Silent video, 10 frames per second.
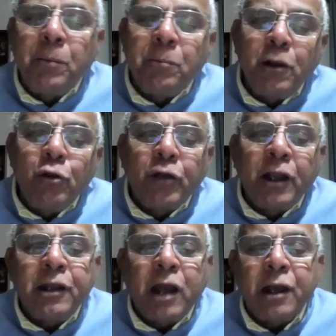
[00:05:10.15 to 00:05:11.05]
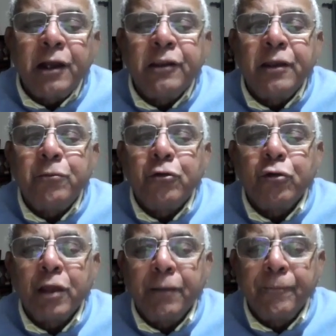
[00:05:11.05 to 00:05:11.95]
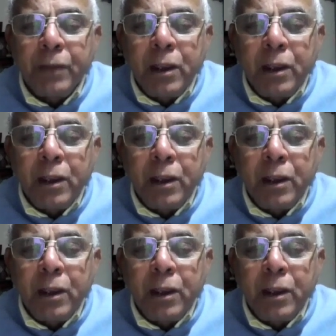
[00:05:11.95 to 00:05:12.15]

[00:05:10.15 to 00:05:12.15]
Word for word: people, you can target them today.